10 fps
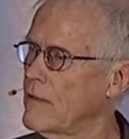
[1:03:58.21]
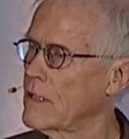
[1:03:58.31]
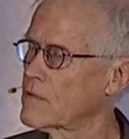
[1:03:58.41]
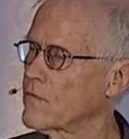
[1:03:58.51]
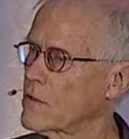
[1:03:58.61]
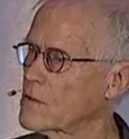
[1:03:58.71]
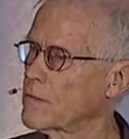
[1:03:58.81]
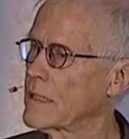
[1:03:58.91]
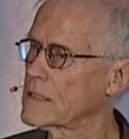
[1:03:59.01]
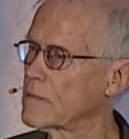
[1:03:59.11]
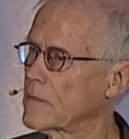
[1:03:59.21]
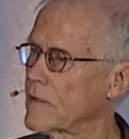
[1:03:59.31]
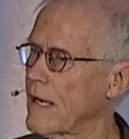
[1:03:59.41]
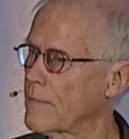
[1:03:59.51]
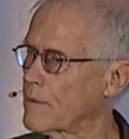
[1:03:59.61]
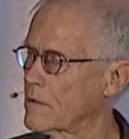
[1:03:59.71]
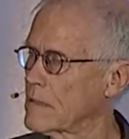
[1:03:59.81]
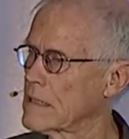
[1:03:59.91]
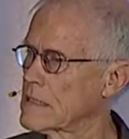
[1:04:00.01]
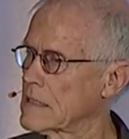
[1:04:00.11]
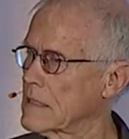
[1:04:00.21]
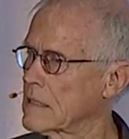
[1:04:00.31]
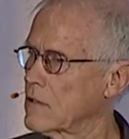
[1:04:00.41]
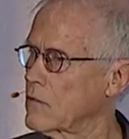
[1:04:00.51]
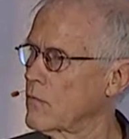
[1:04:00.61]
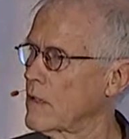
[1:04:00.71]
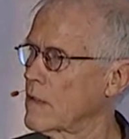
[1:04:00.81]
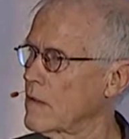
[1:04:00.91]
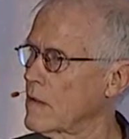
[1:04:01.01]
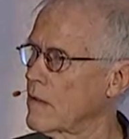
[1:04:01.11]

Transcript: Its first placement of capital is in Q1